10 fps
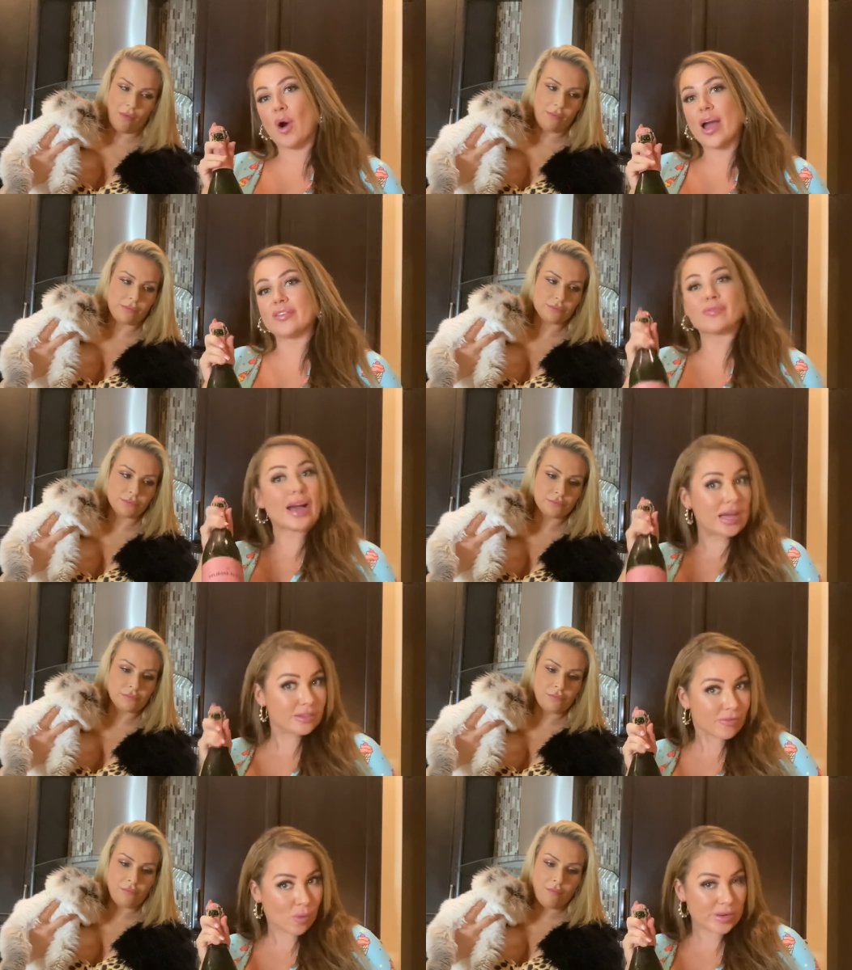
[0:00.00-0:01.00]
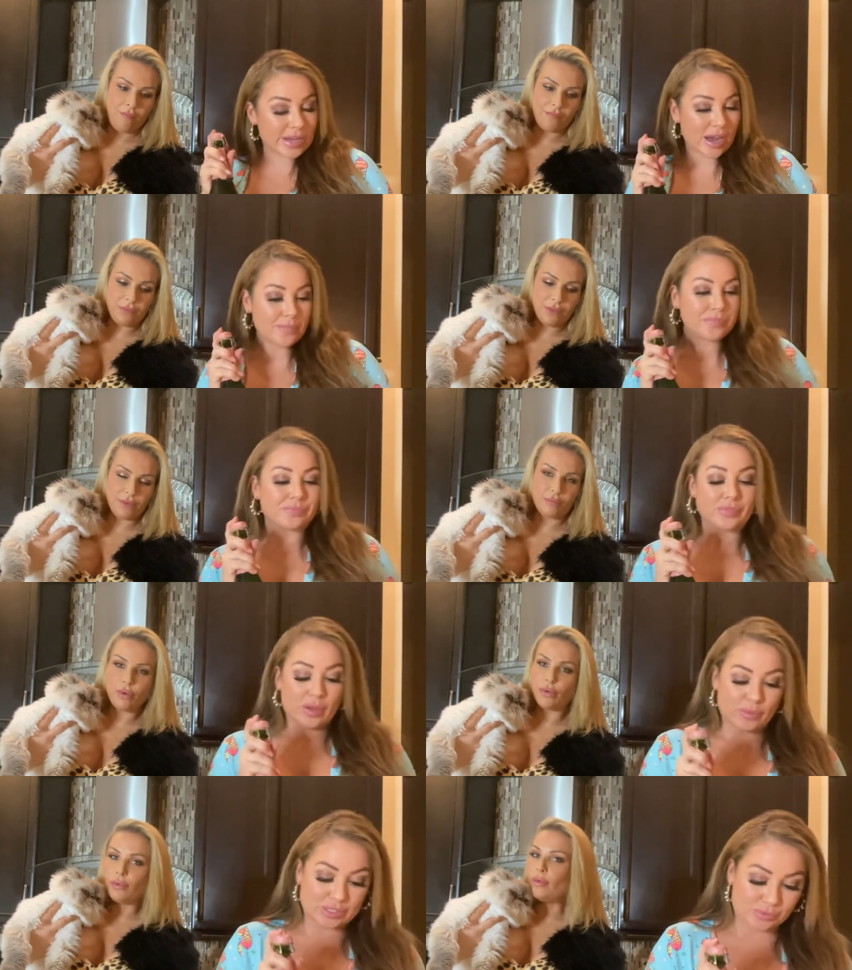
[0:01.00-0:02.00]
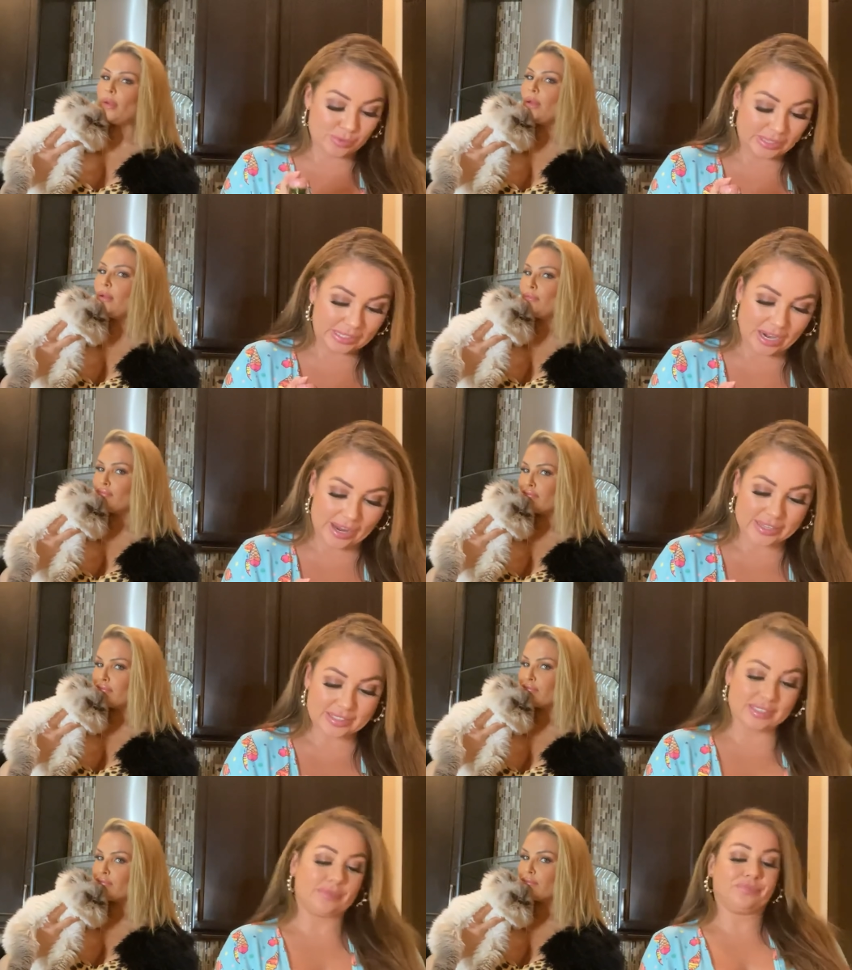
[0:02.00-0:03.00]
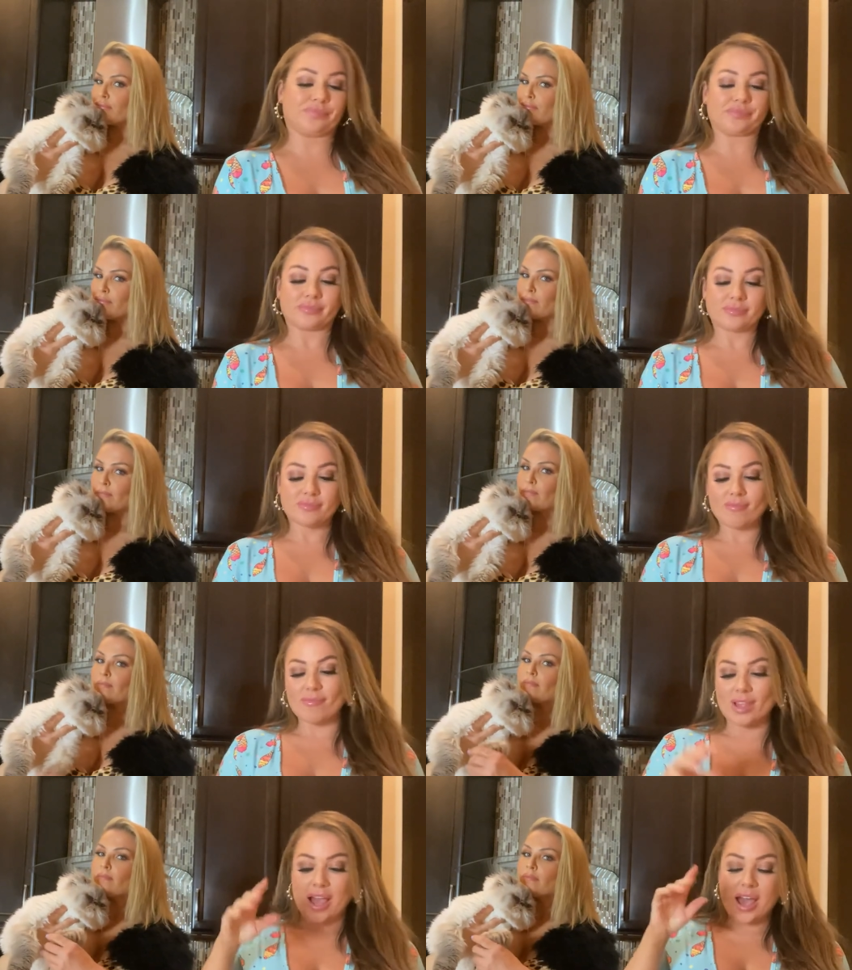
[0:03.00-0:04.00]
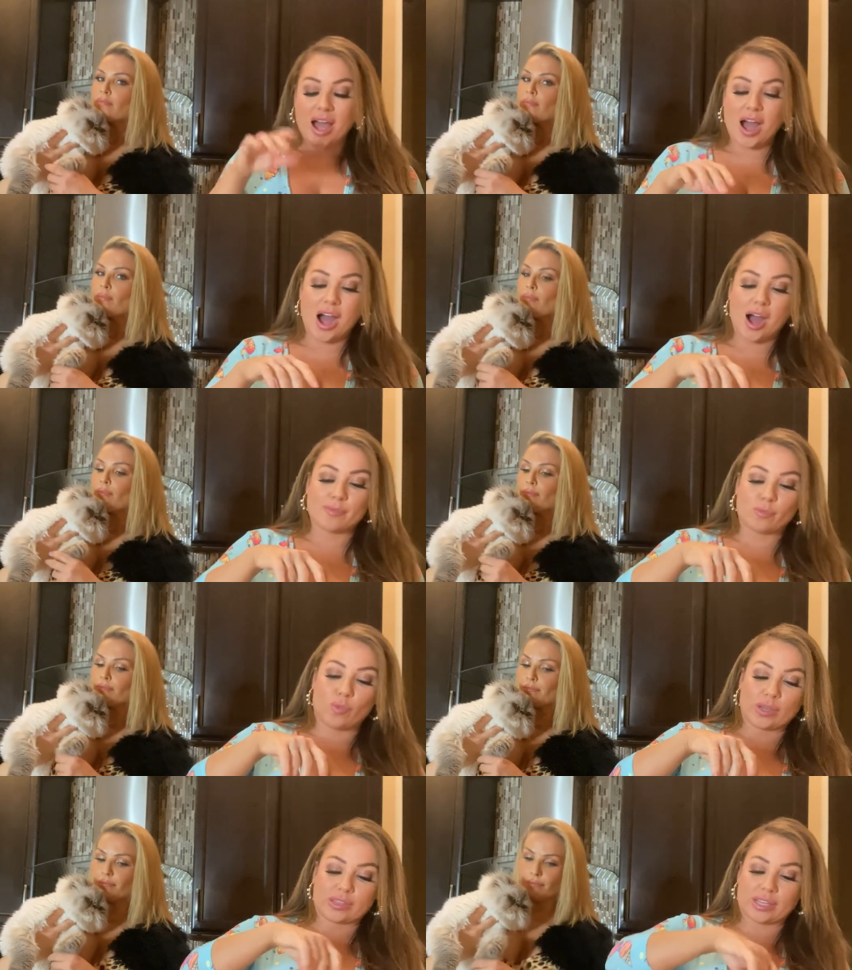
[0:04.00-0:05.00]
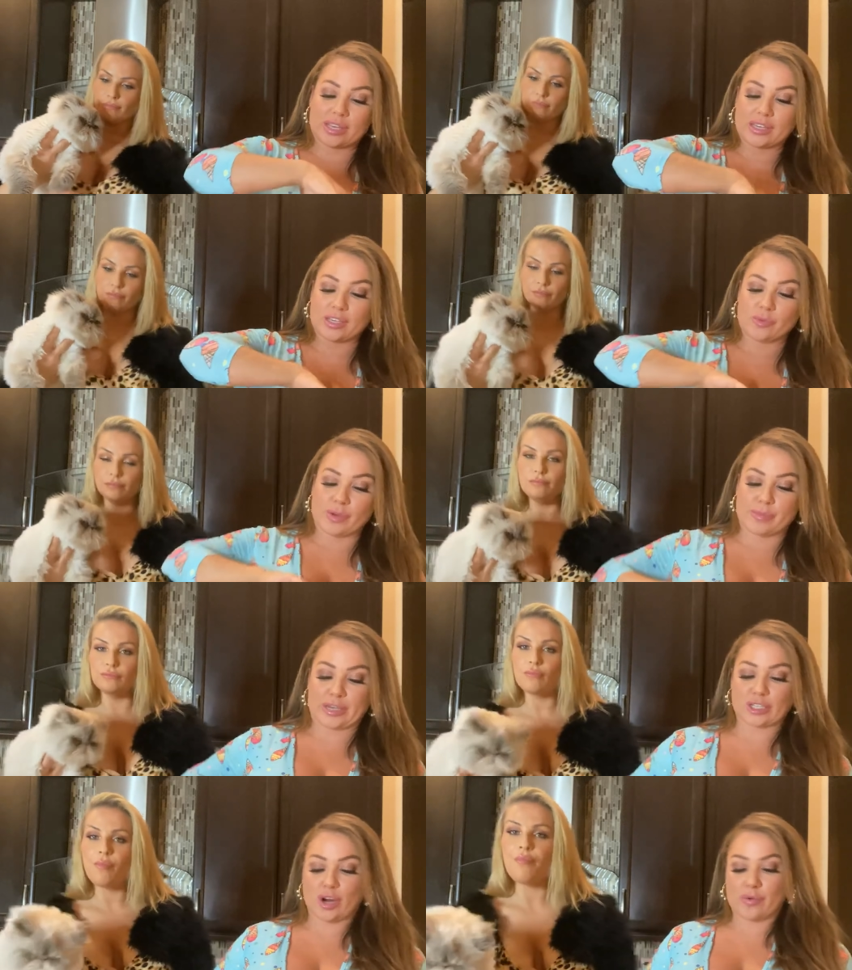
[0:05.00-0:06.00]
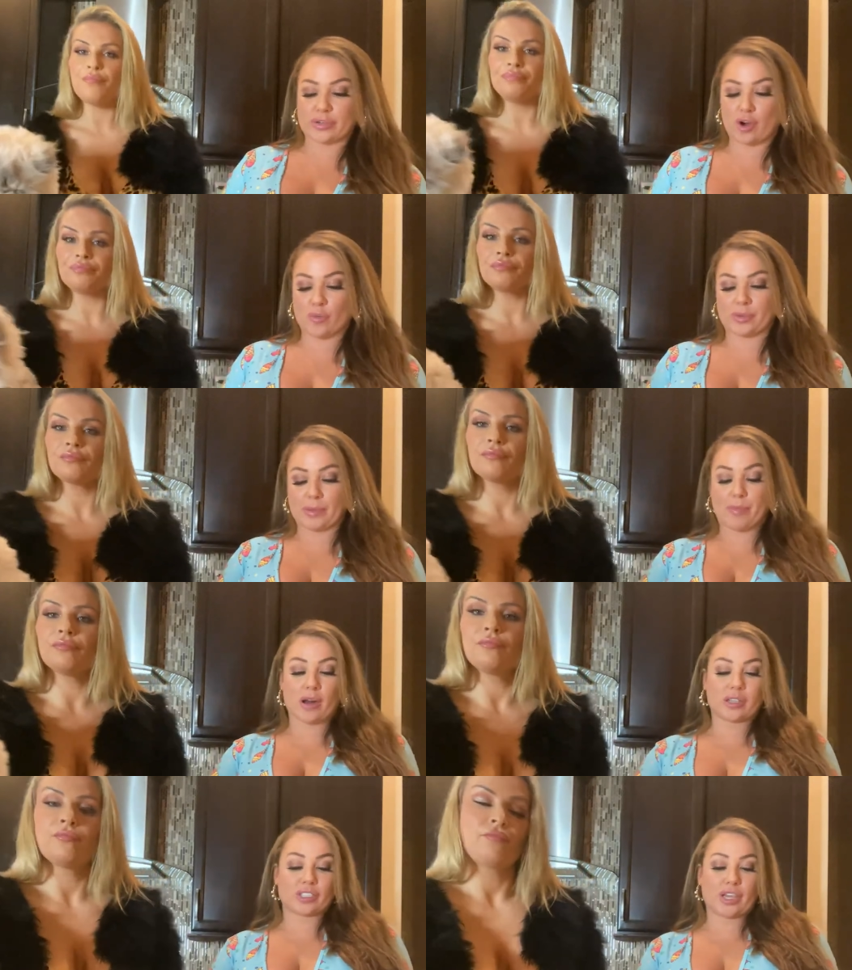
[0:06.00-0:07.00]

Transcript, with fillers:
Speaker 1: wine from California, which is really nice. One thing you want to make sure when you're opening a bottle of